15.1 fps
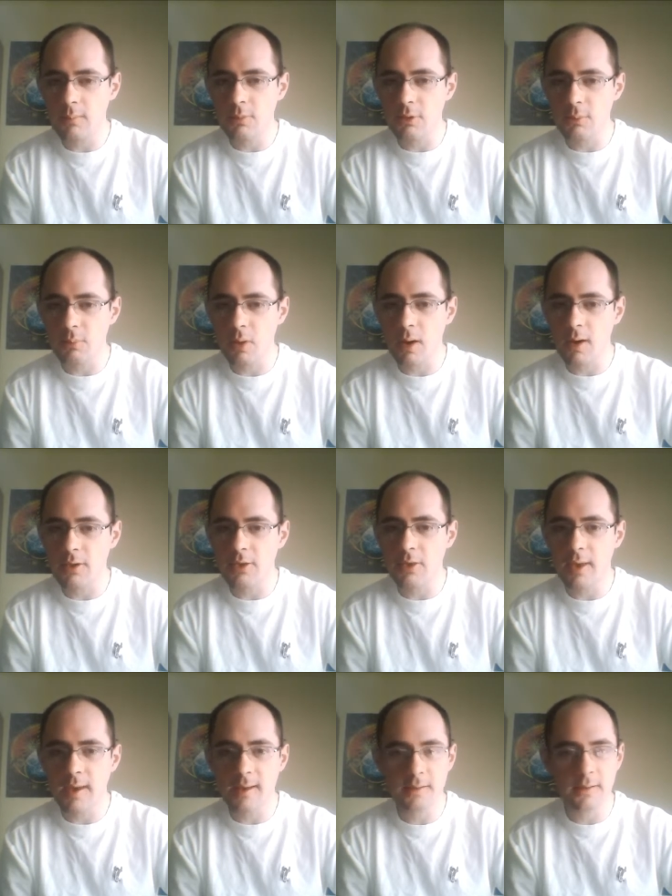surprised
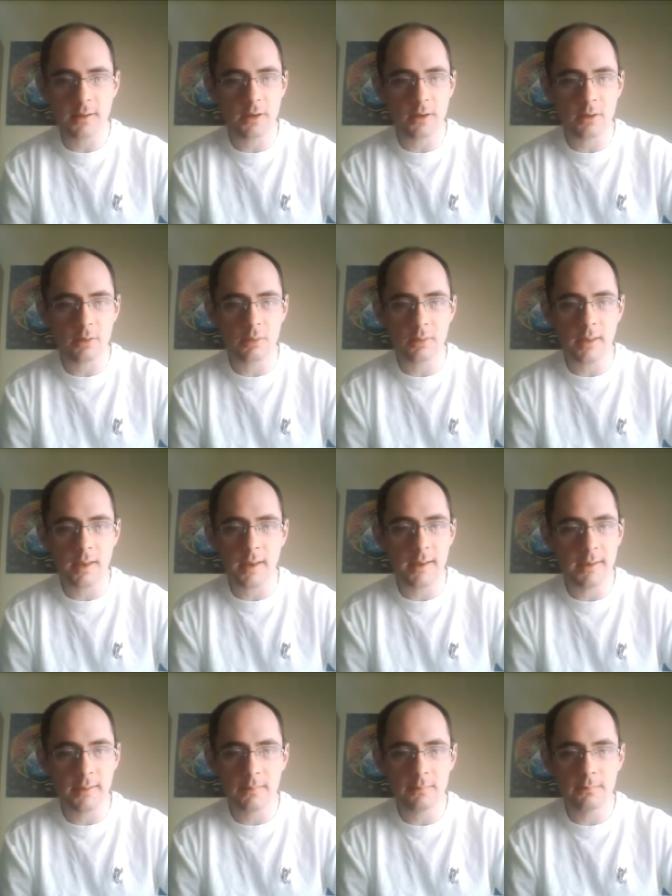that
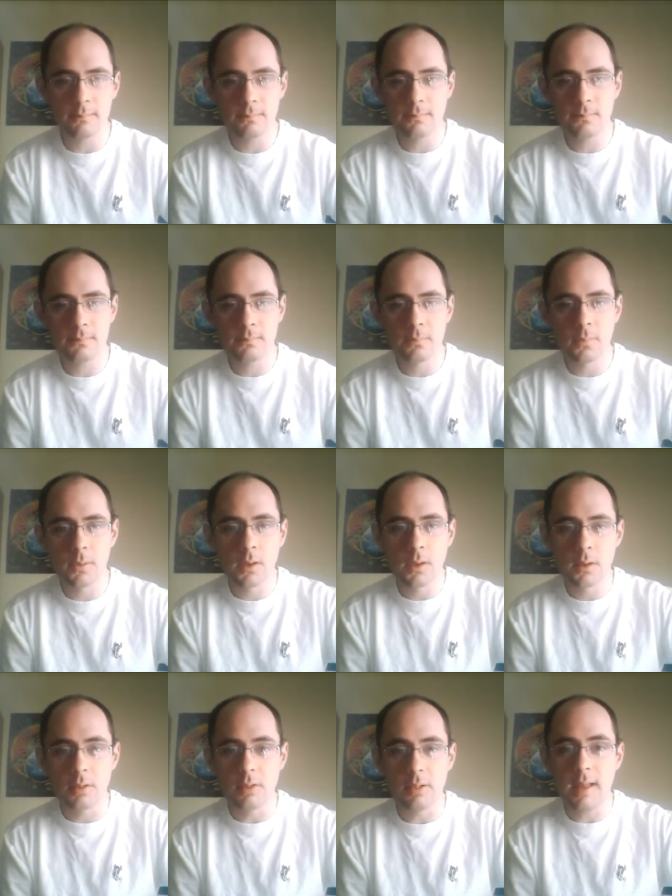they
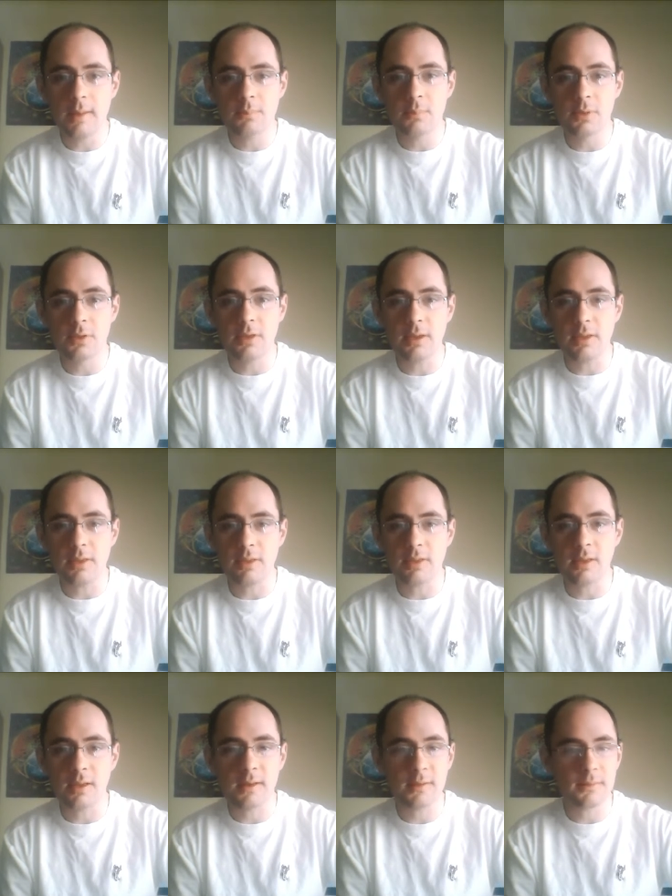let
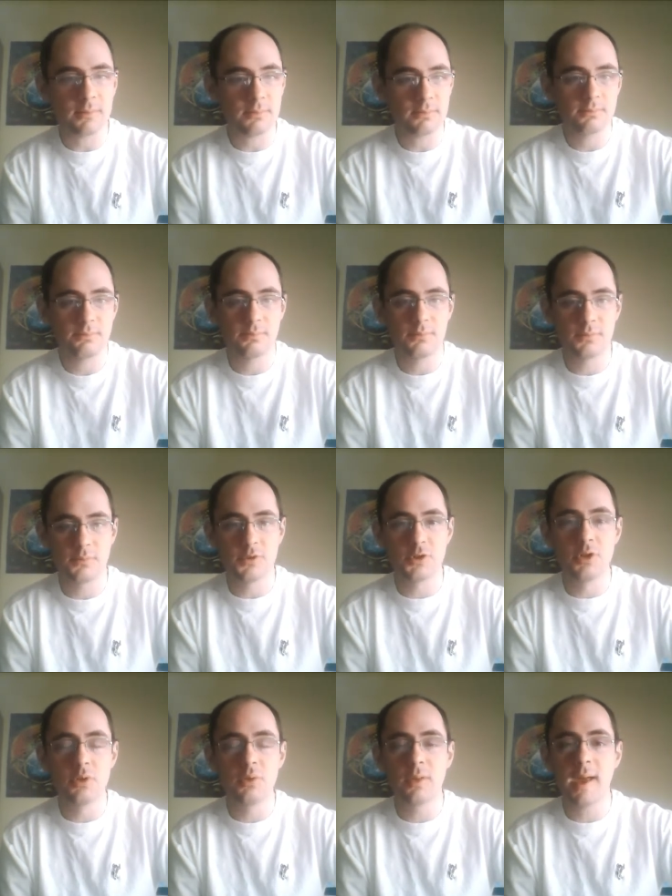Batista
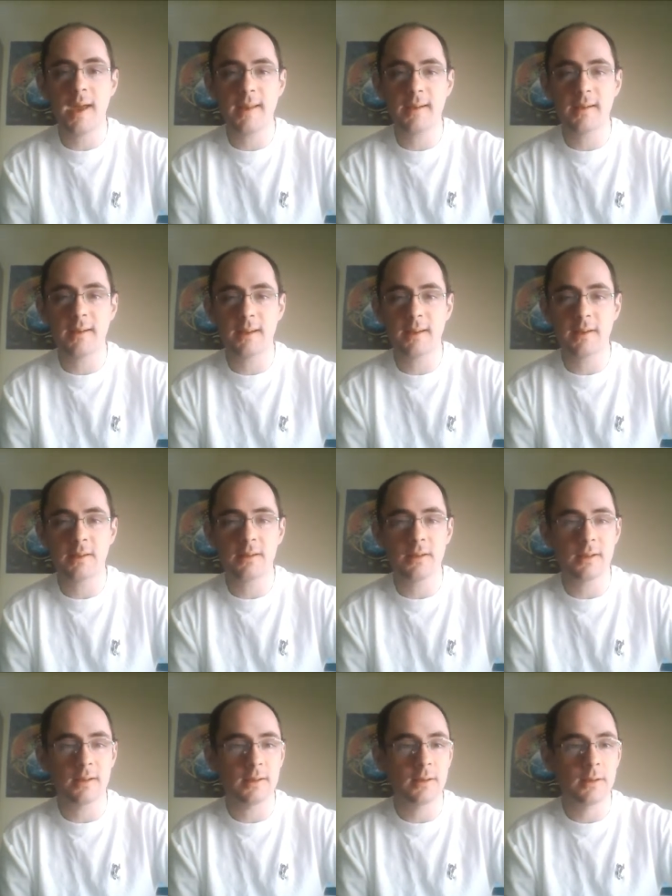do that, and
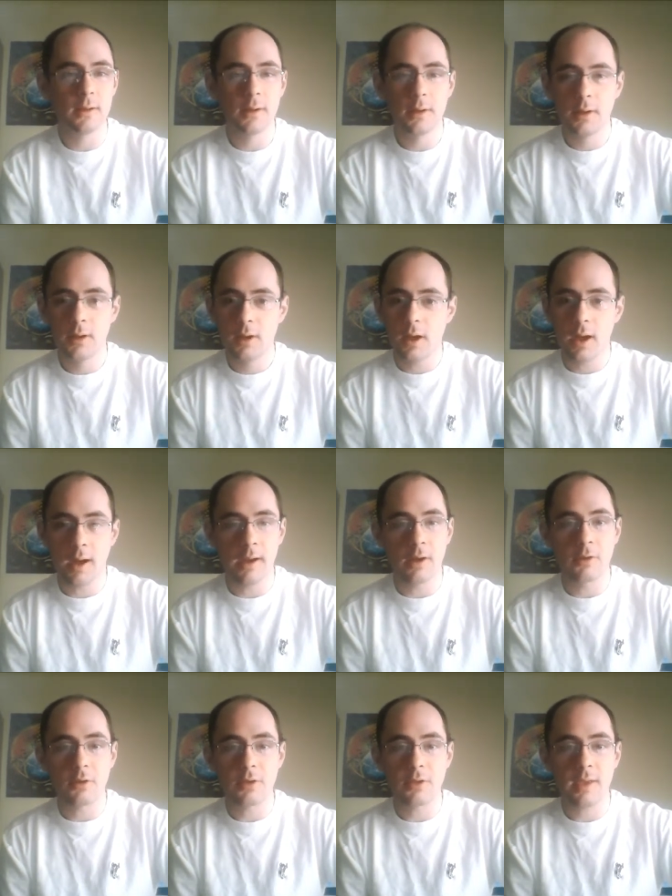I
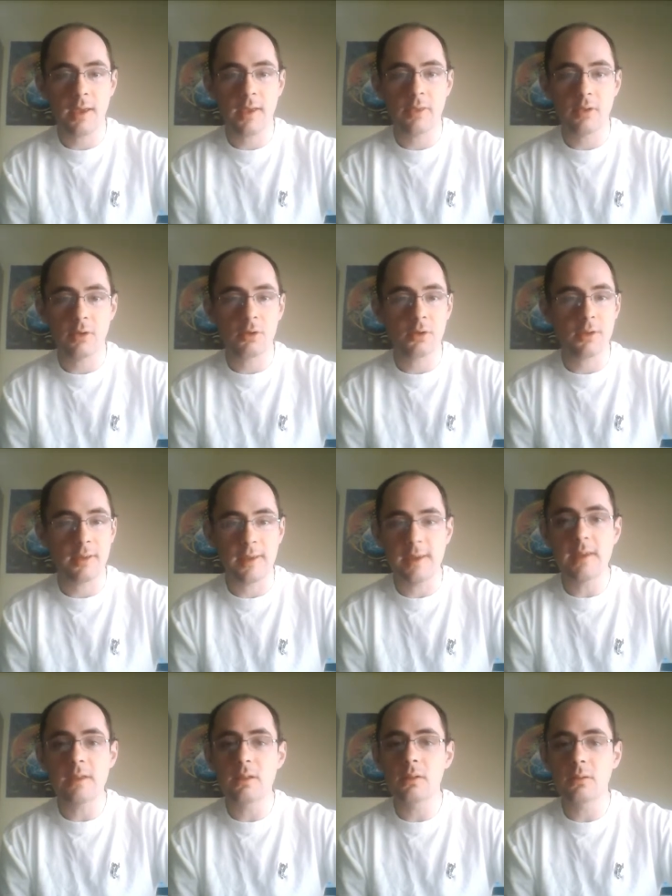understand there's
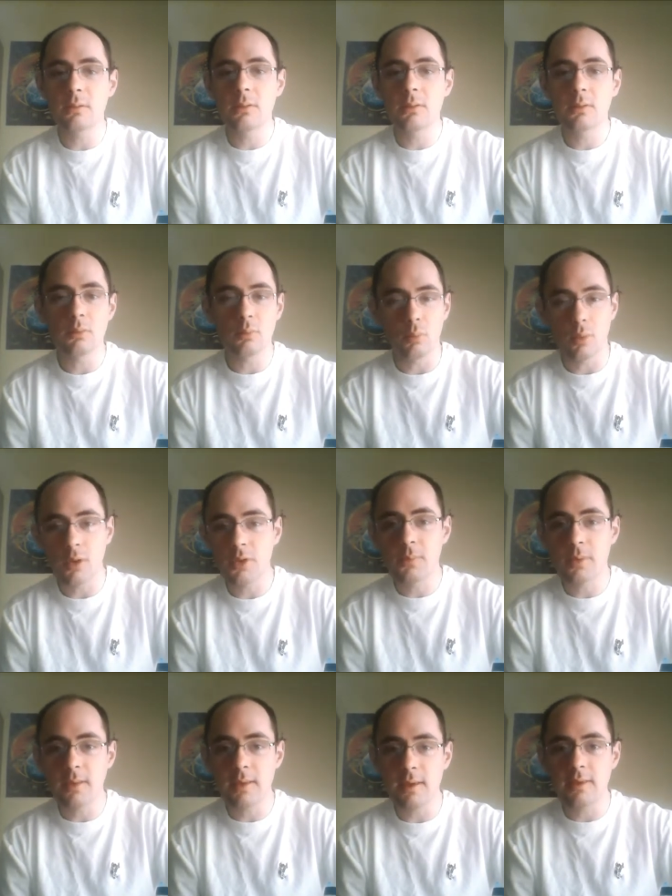heat with
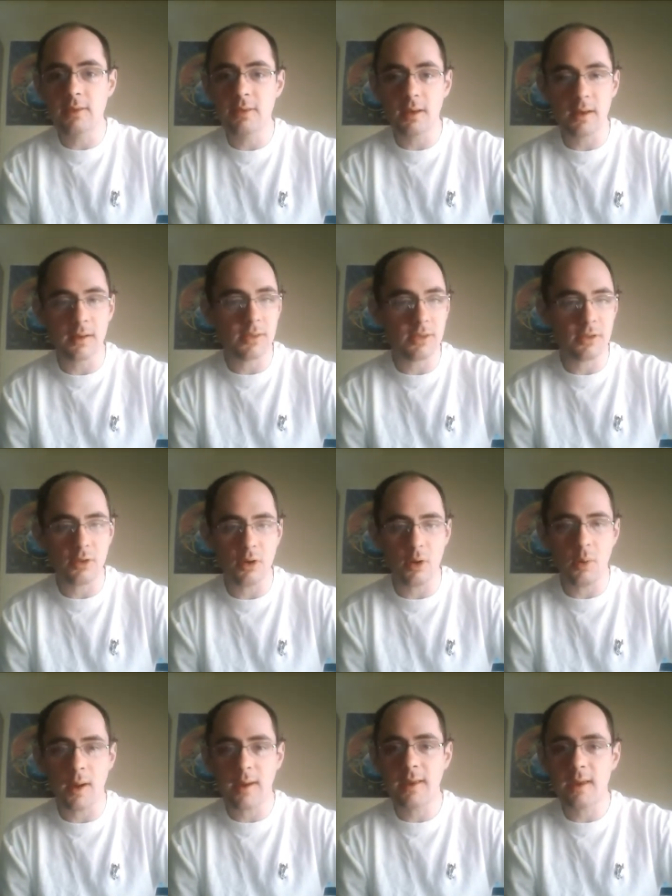Batista,
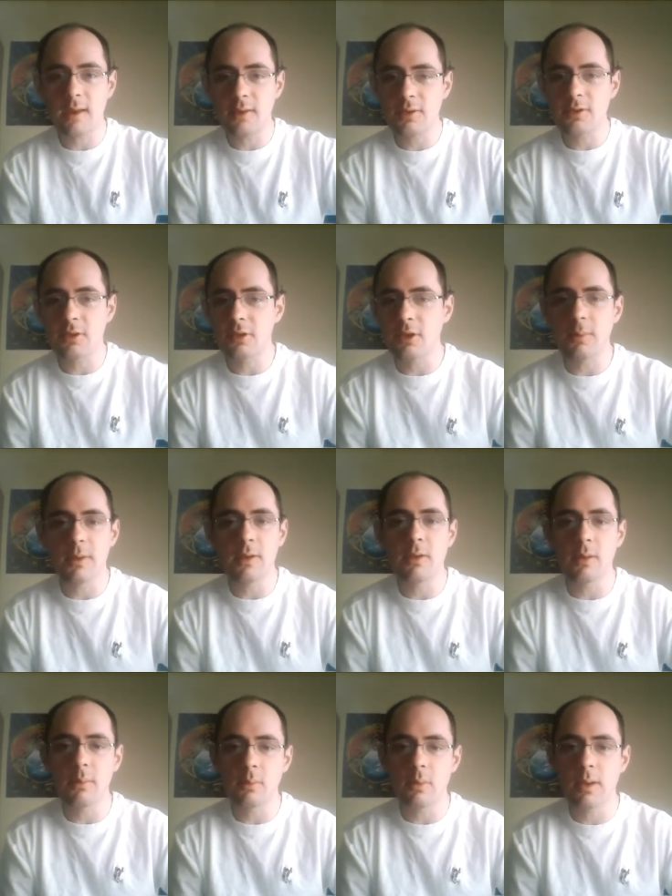so I guess the
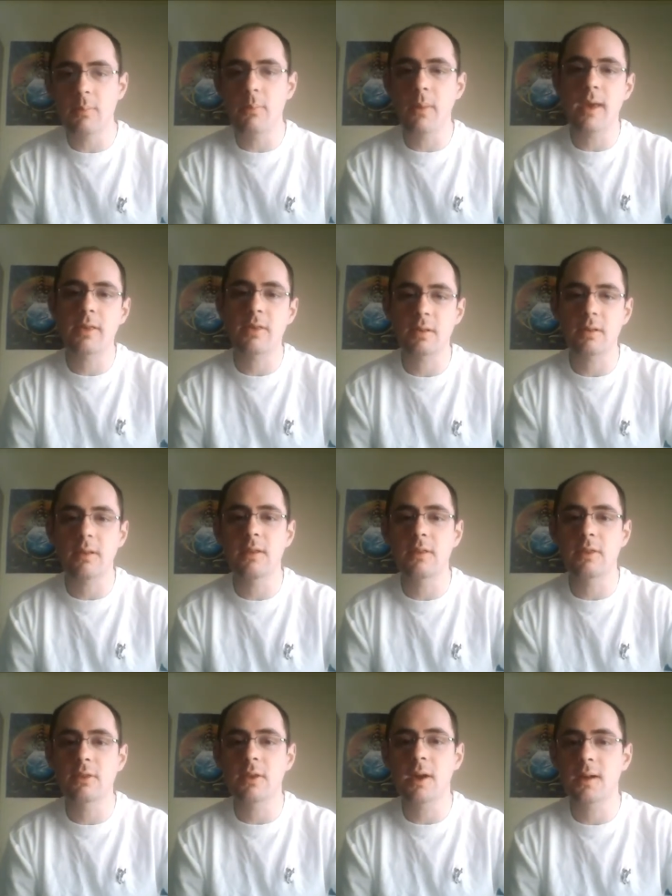WWE basically
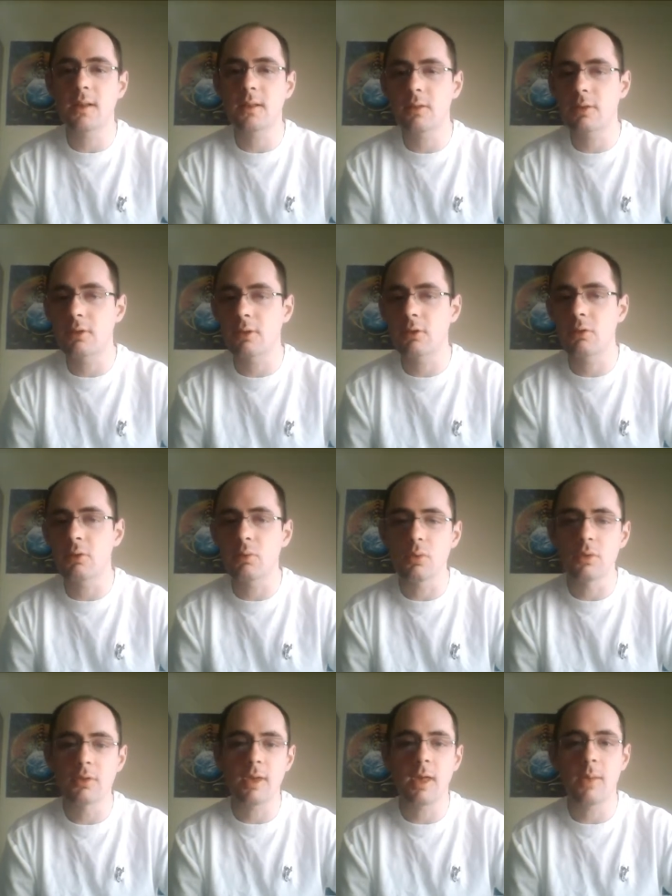decided to
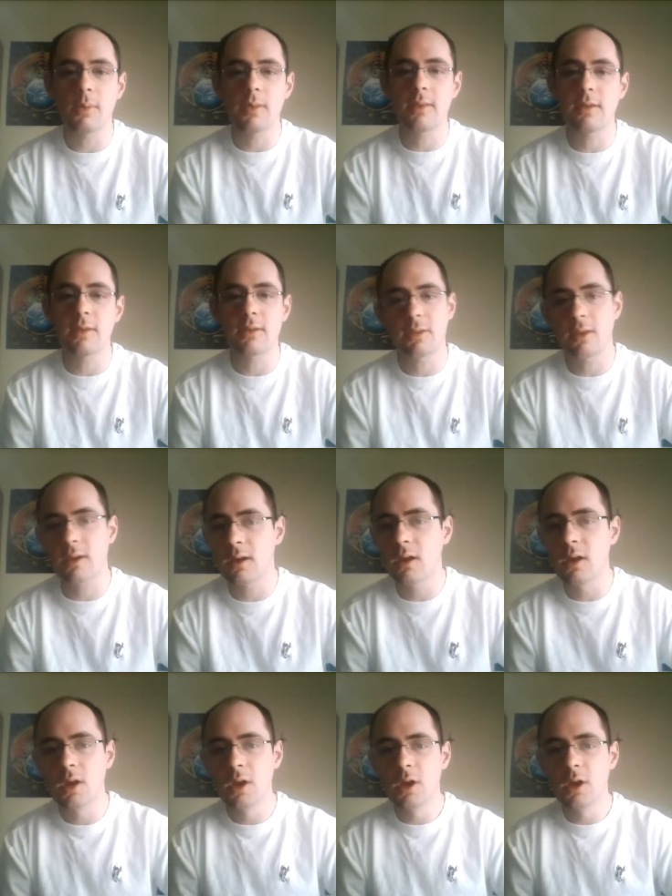tell Batista,